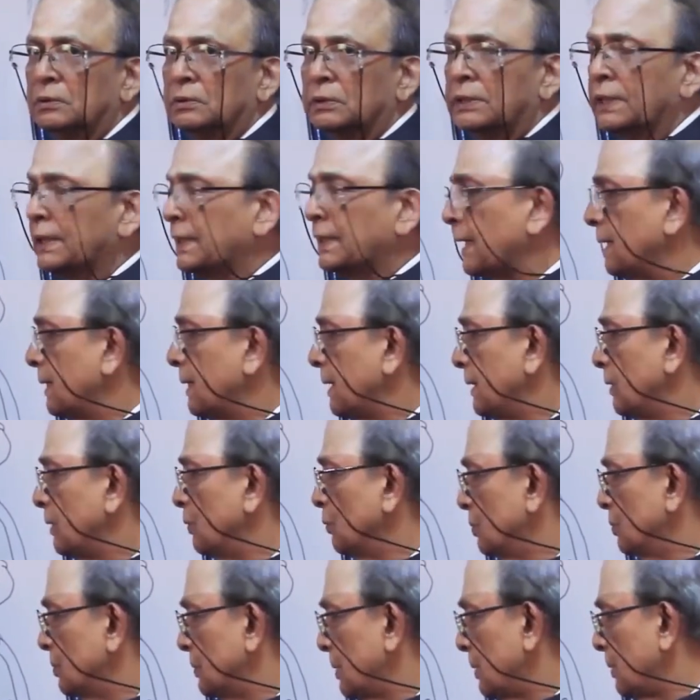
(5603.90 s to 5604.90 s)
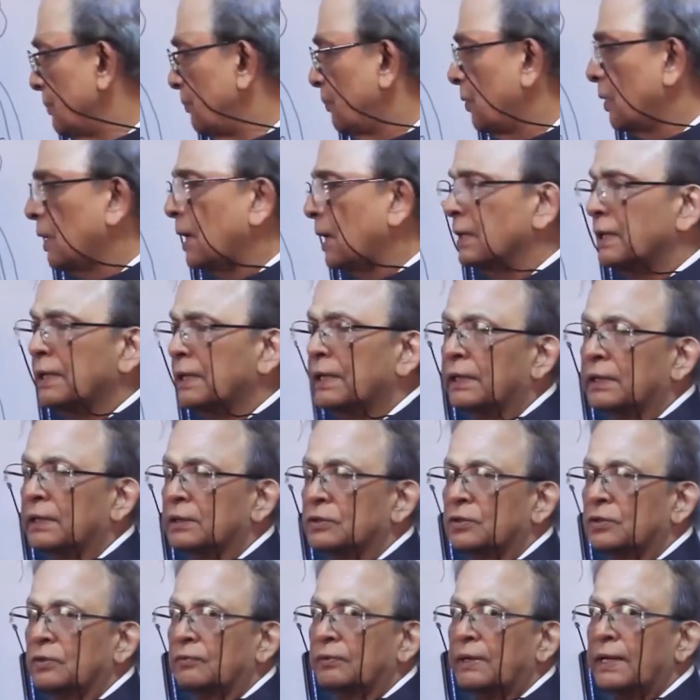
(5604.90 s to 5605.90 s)
They can use 400
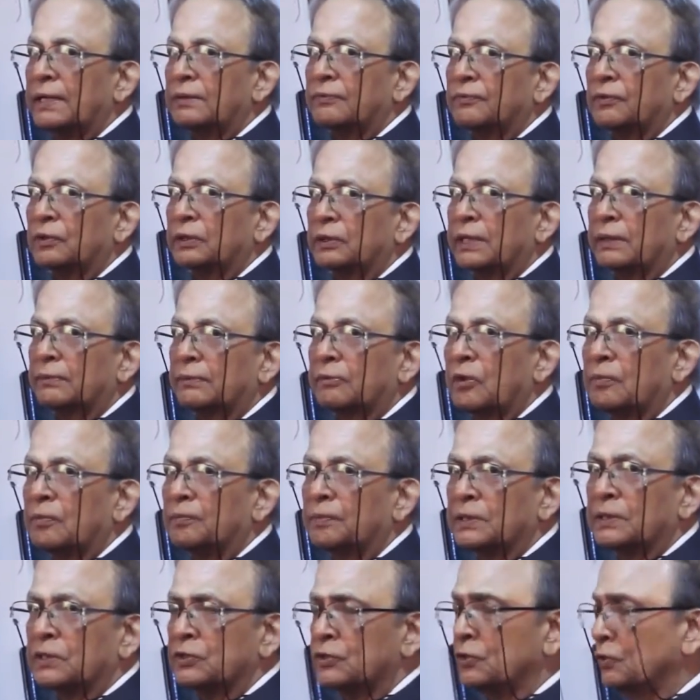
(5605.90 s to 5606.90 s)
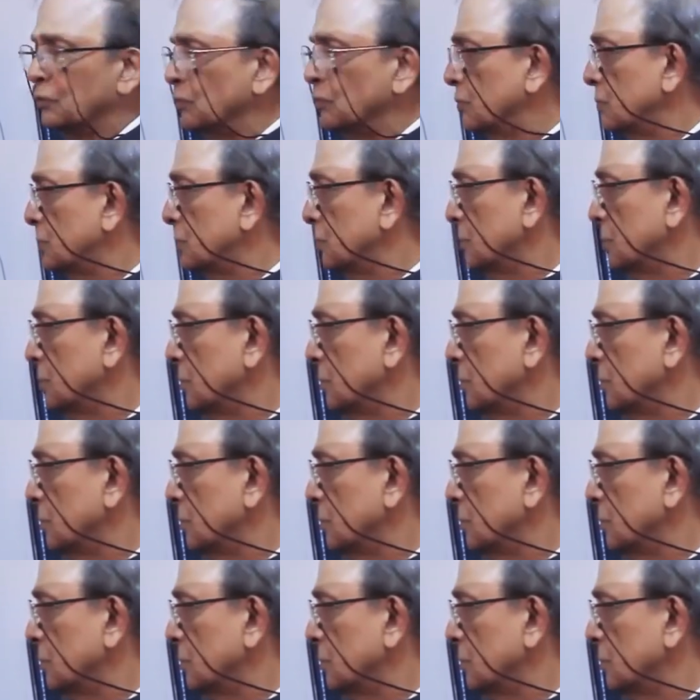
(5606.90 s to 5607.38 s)
acres of land for their company's use.